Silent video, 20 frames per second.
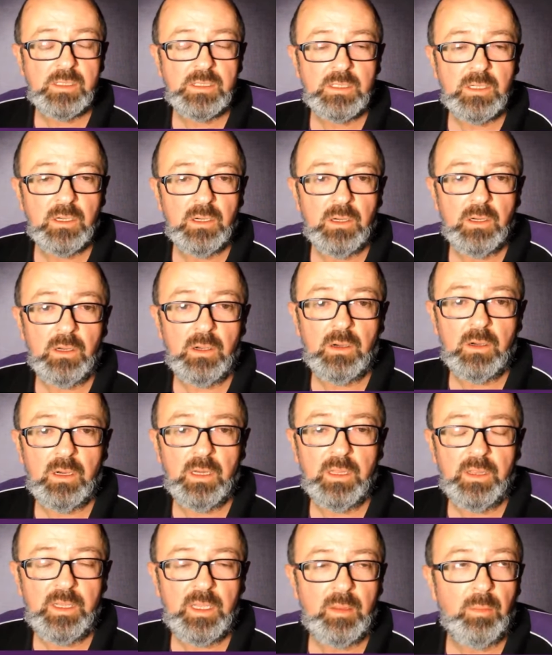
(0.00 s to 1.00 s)
So
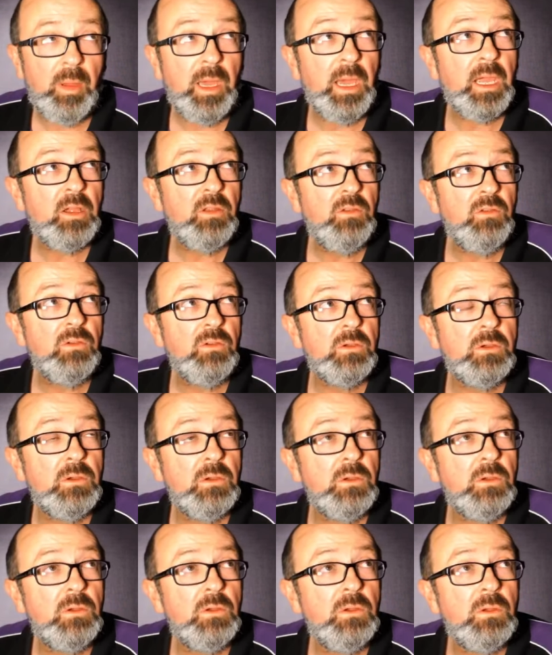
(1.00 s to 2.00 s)
I think back
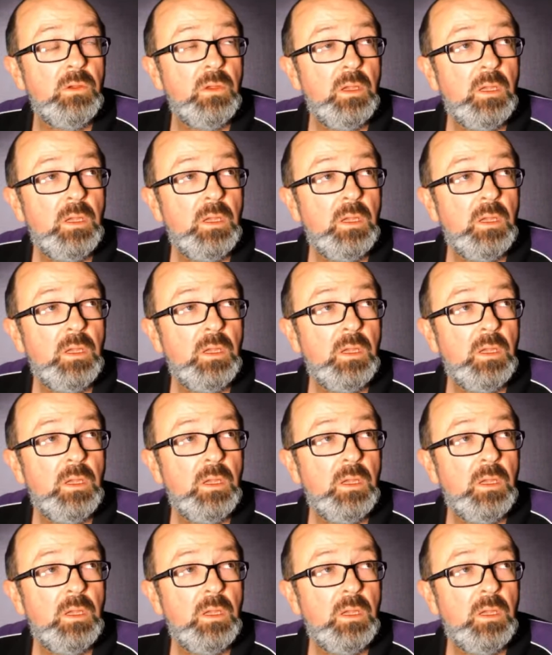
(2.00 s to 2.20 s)
to